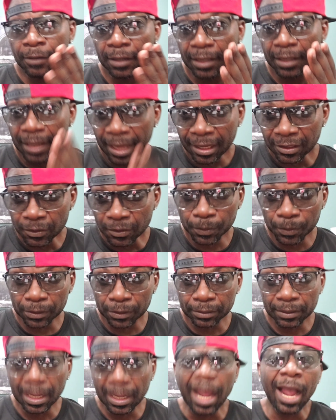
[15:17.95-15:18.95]

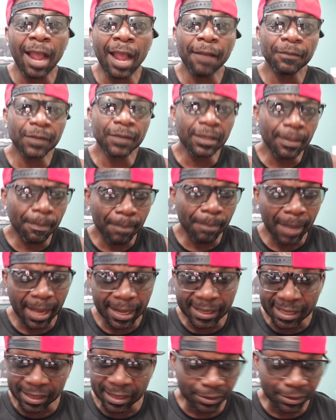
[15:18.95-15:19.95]
Kaspa, after the
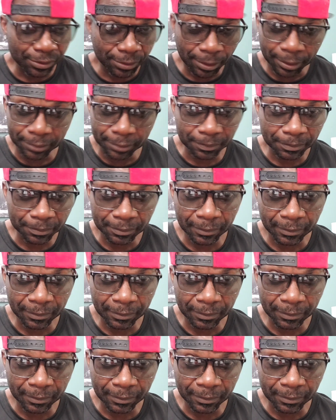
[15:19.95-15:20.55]
mining is done